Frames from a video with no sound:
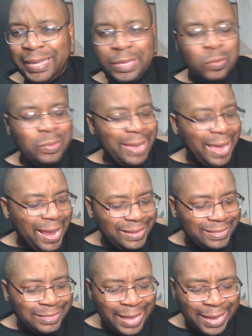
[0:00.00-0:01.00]
You can't
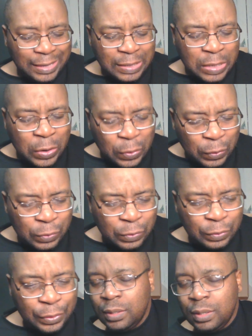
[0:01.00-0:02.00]
let go.
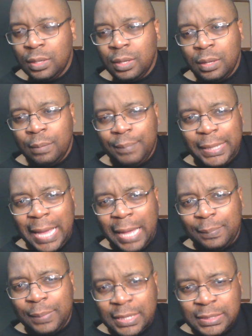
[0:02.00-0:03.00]
May
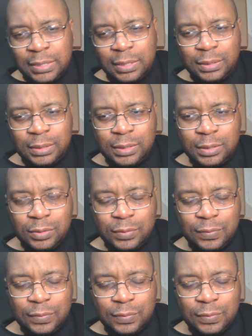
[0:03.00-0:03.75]
God bless us.